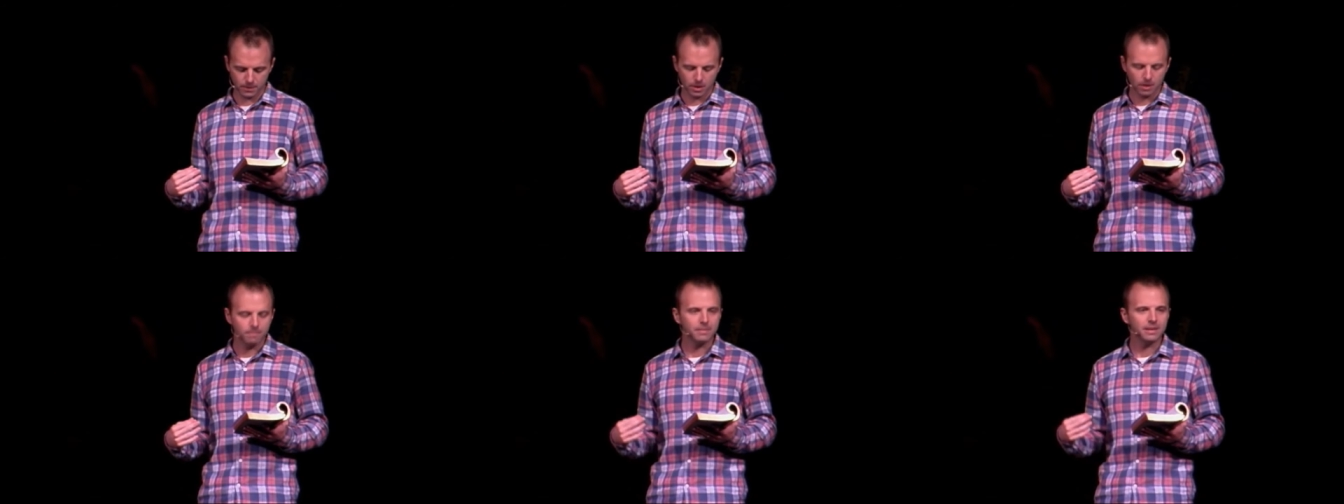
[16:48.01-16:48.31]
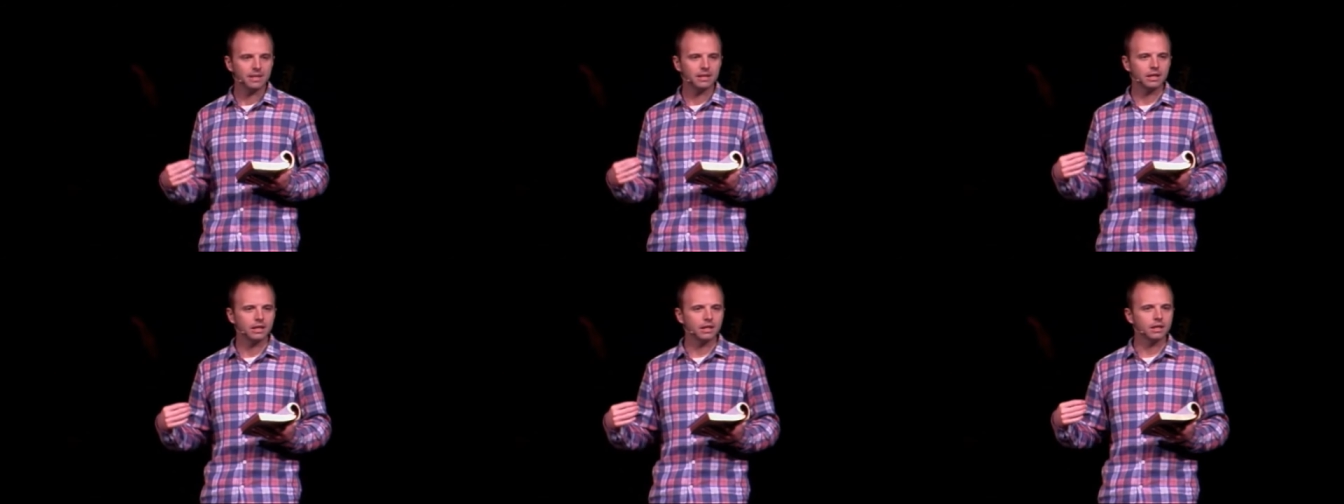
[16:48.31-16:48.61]

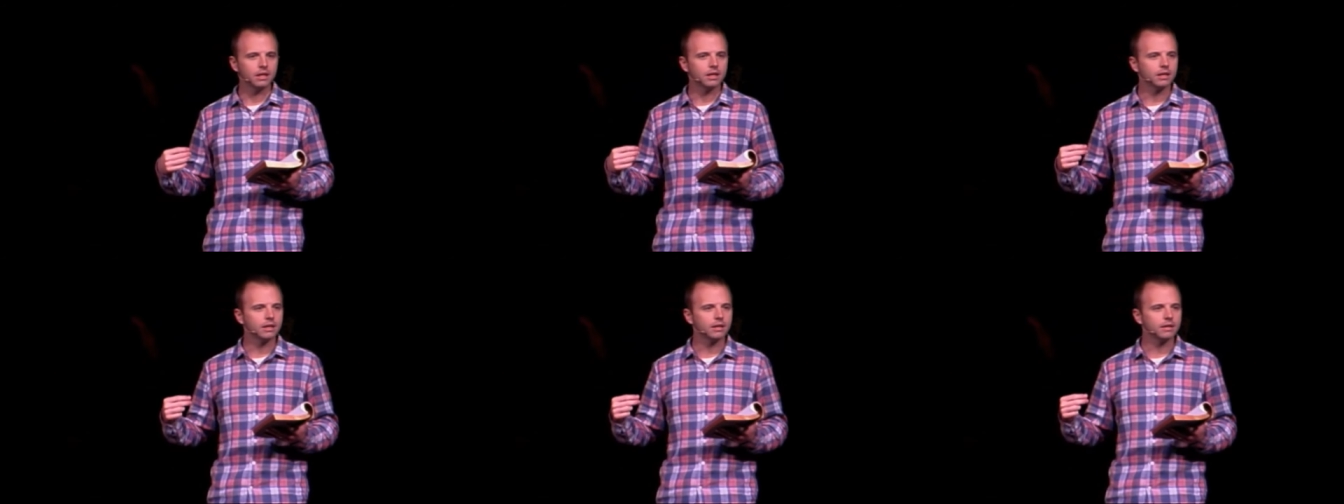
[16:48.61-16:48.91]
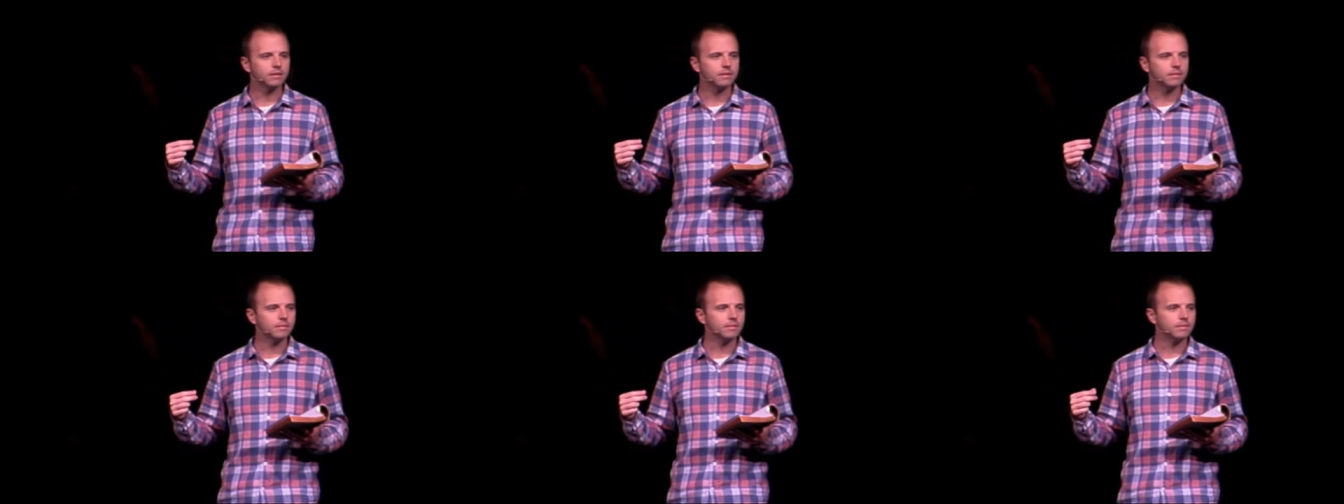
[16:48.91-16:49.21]
Meaning,
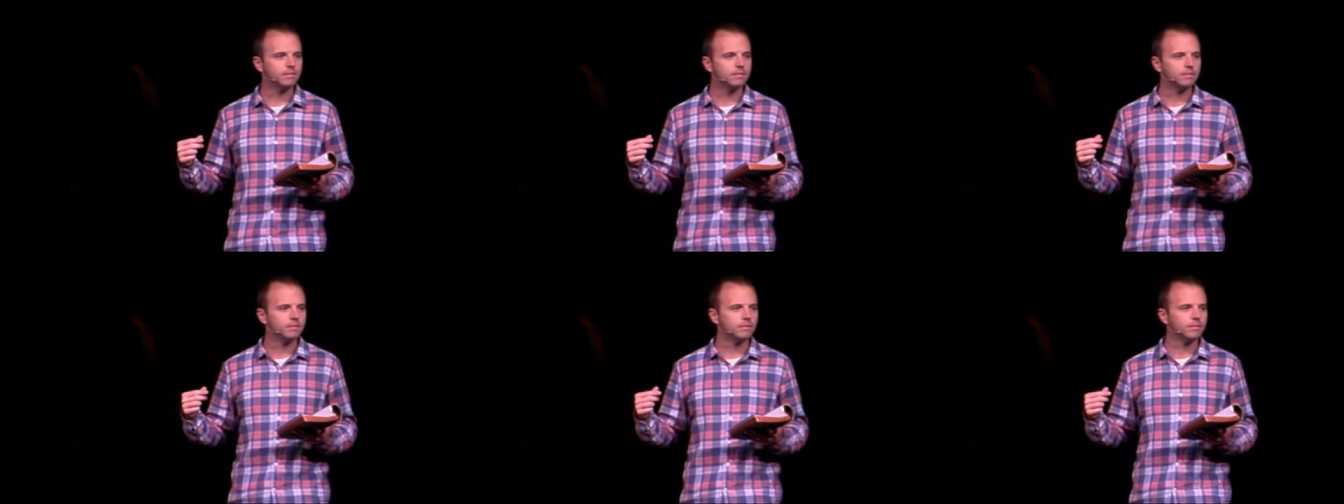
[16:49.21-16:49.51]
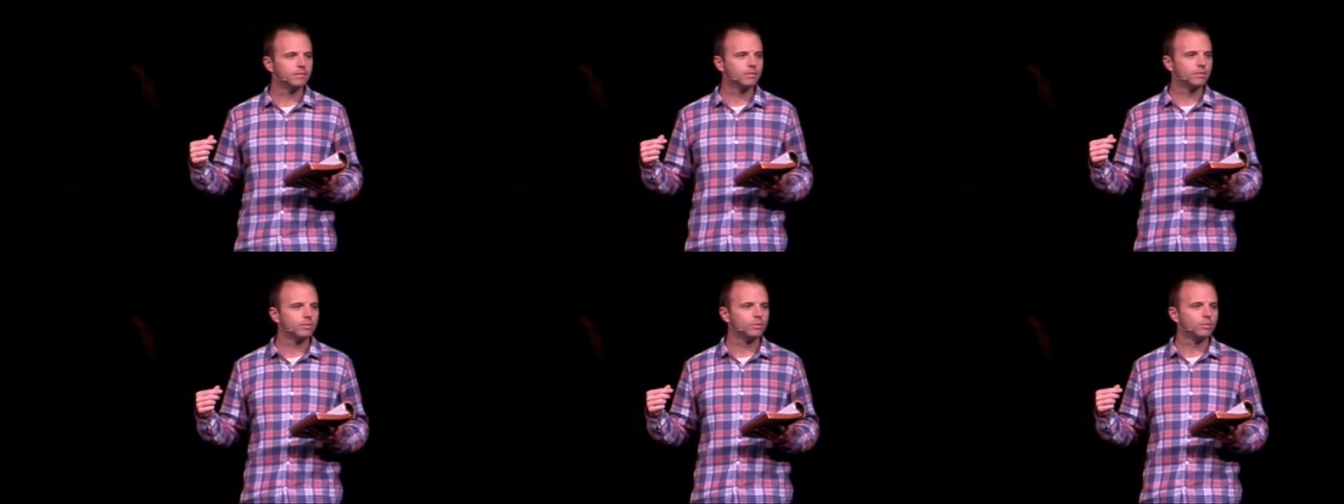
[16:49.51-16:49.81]

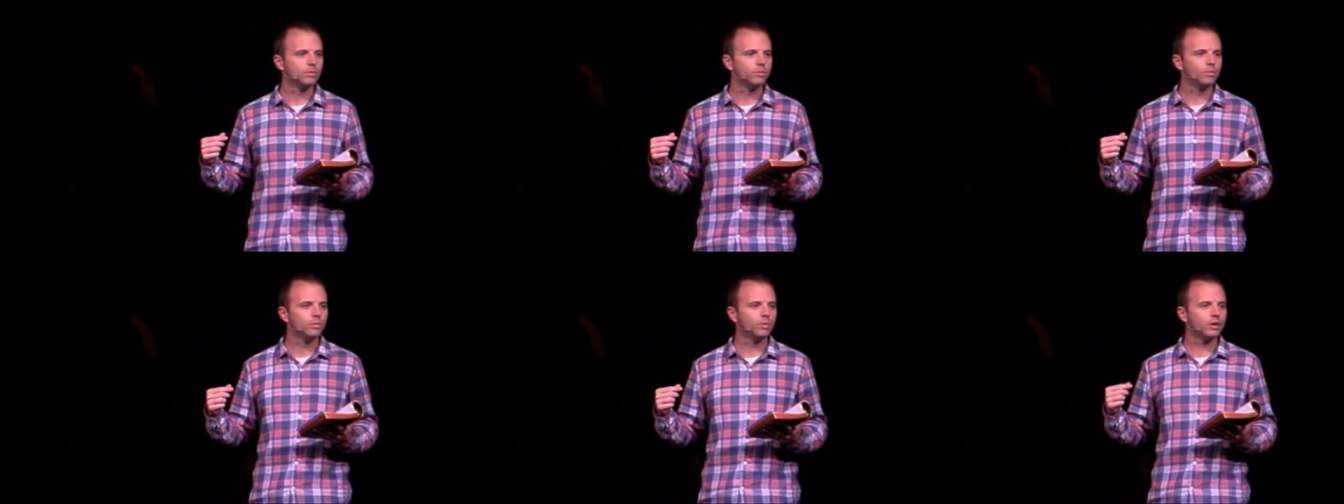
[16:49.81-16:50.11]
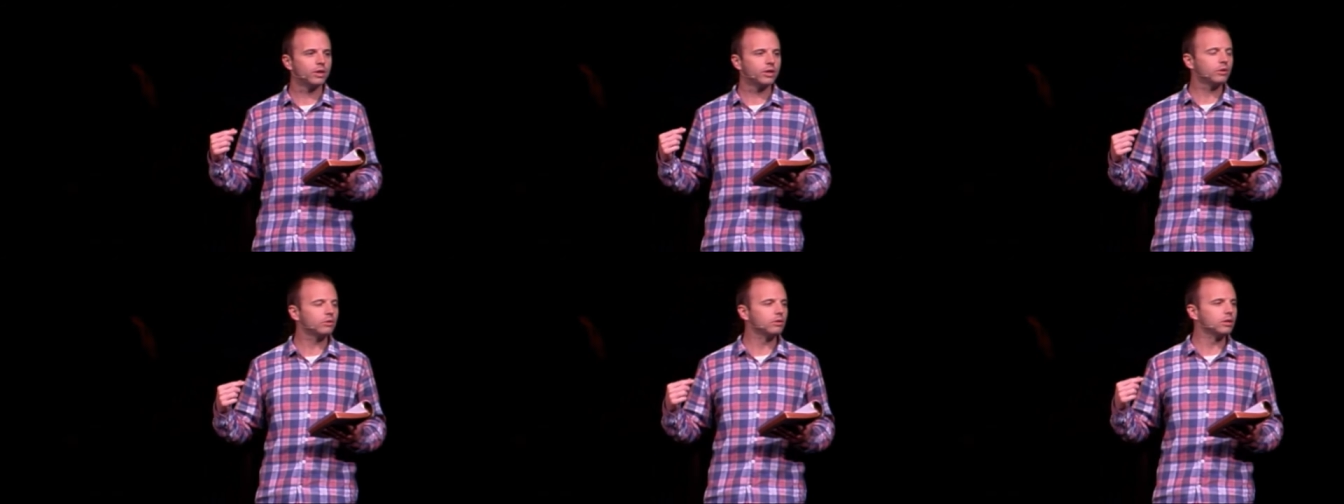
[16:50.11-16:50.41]

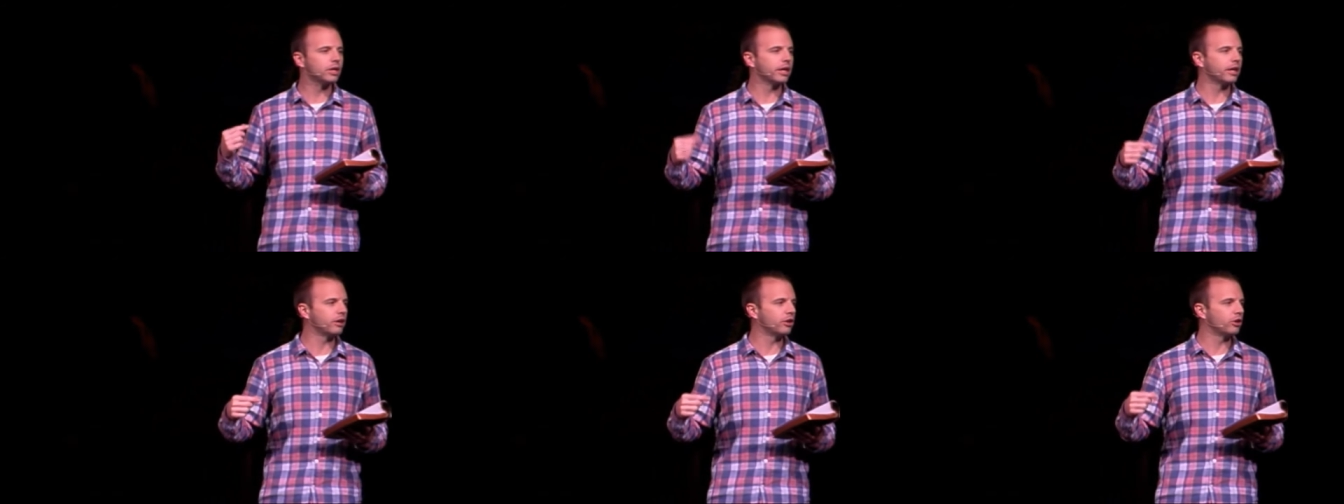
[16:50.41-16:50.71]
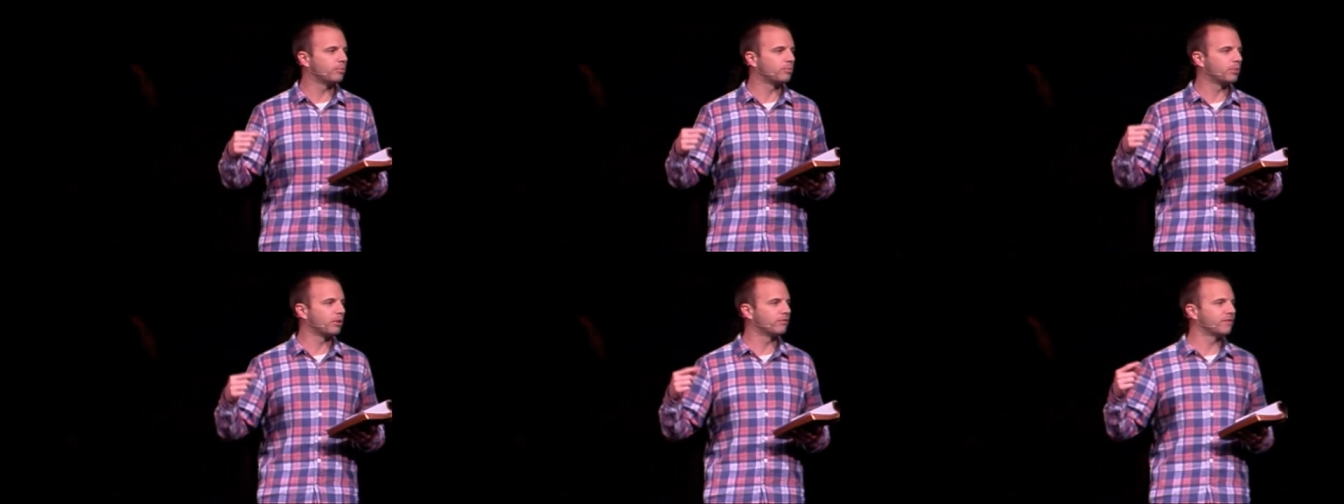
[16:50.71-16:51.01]
what are you looking to
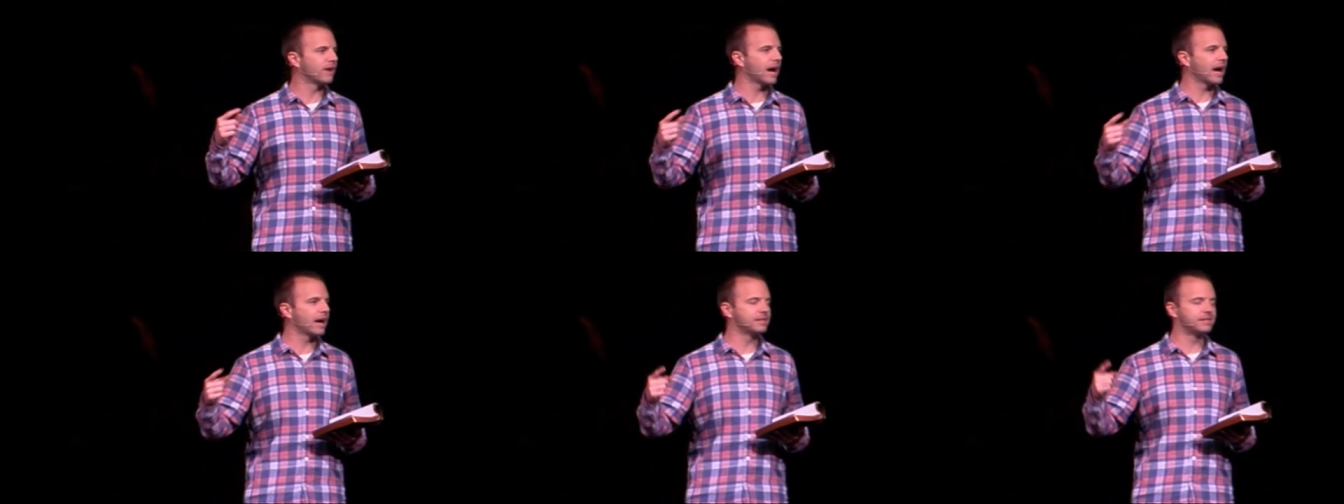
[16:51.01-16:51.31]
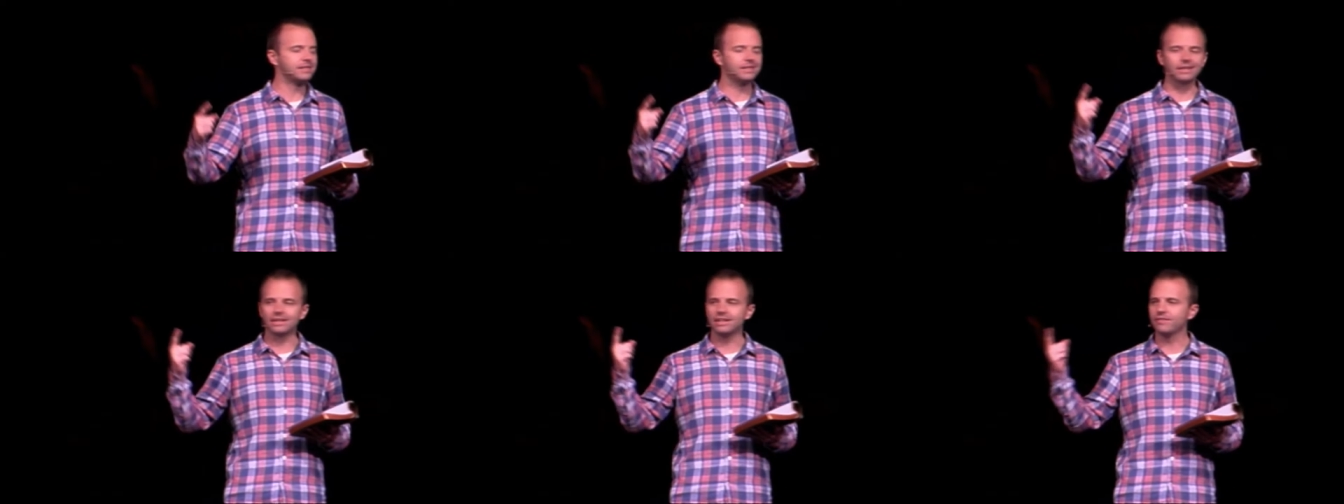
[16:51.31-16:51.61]
to provide
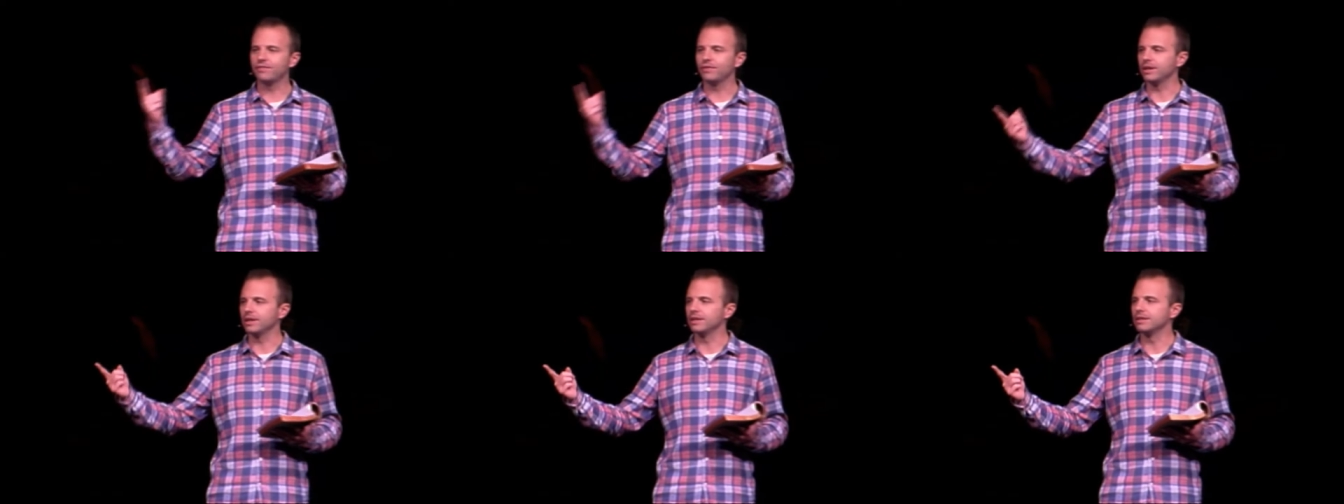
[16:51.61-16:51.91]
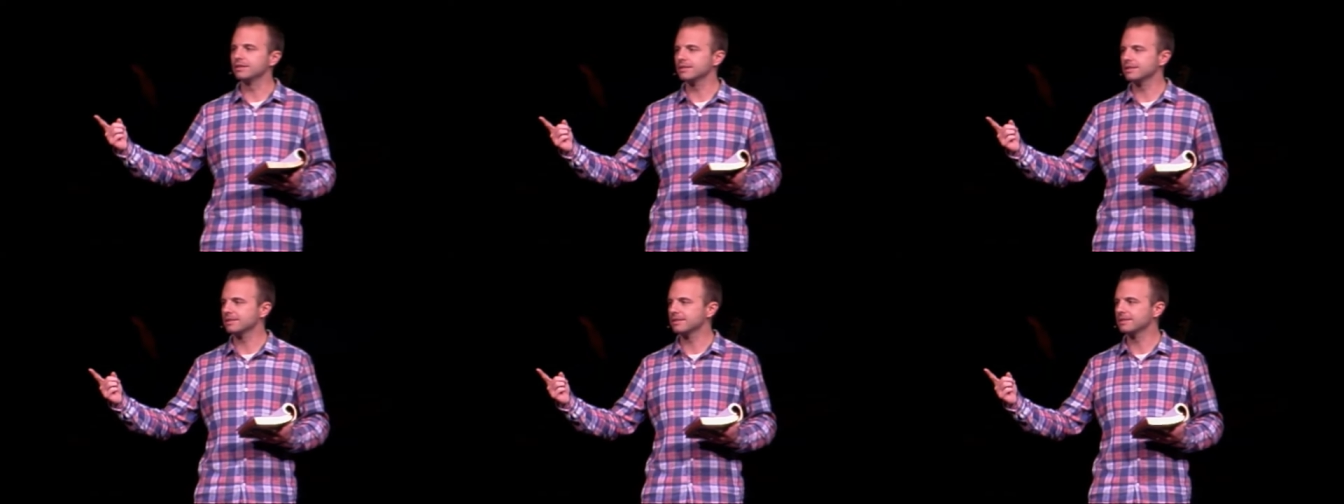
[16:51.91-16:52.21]

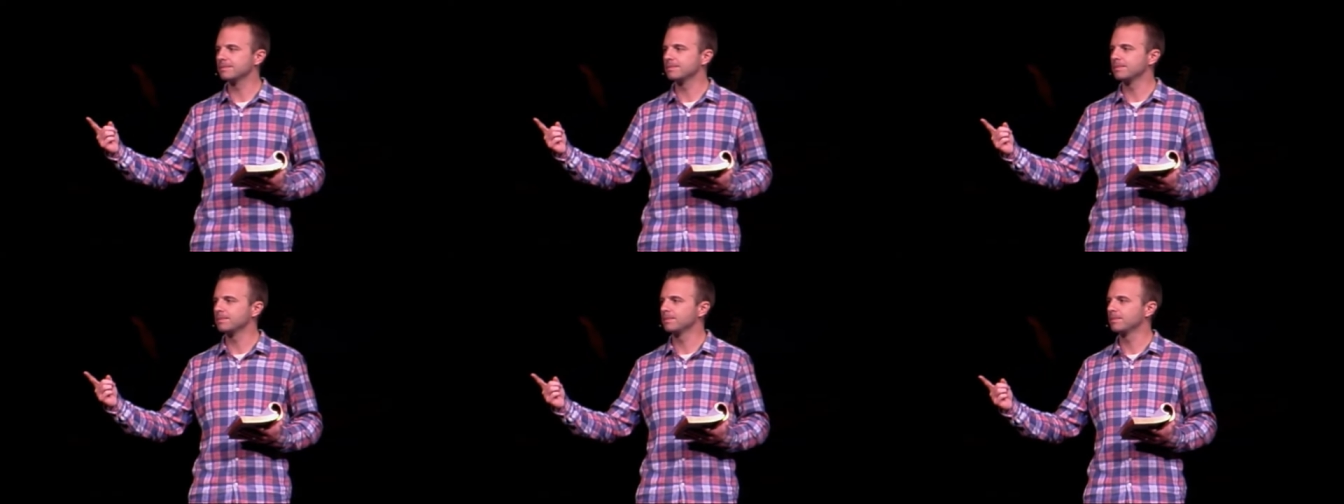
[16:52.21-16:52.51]
significance